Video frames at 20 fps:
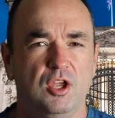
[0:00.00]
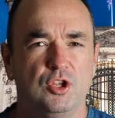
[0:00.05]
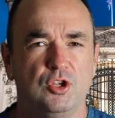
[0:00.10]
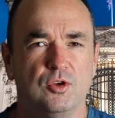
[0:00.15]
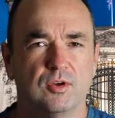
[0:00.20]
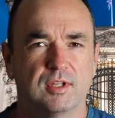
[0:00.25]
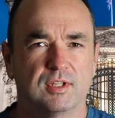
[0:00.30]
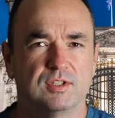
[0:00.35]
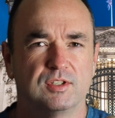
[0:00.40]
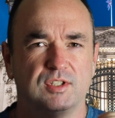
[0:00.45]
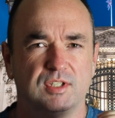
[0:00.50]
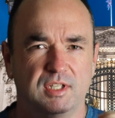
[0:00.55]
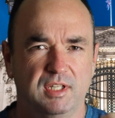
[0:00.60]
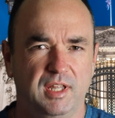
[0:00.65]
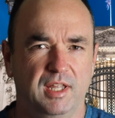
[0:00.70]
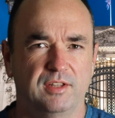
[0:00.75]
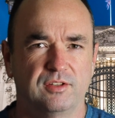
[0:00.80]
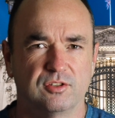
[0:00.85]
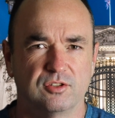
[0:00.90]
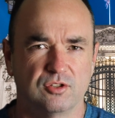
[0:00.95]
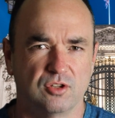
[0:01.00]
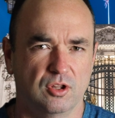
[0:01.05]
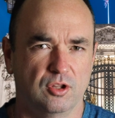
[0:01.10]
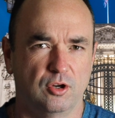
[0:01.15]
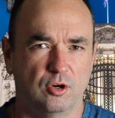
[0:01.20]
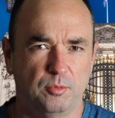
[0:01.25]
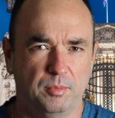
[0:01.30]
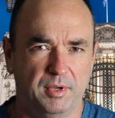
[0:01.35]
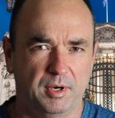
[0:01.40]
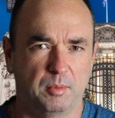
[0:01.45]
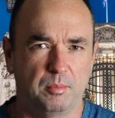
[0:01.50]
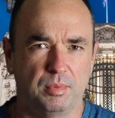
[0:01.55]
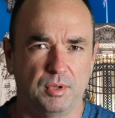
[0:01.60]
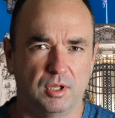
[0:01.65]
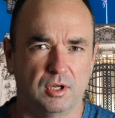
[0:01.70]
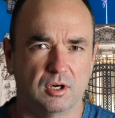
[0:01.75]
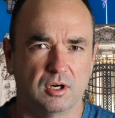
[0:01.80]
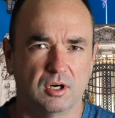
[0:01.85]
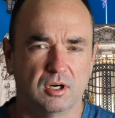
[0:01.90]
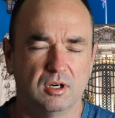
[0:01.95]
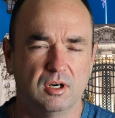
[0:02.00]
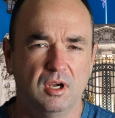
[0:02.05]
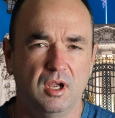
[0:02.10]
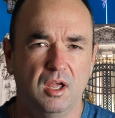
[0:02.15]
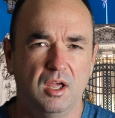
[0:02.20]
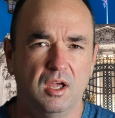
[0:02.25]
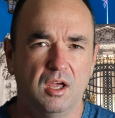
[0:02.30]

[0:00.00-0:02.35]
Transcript: you can see that there's a little bit of blur.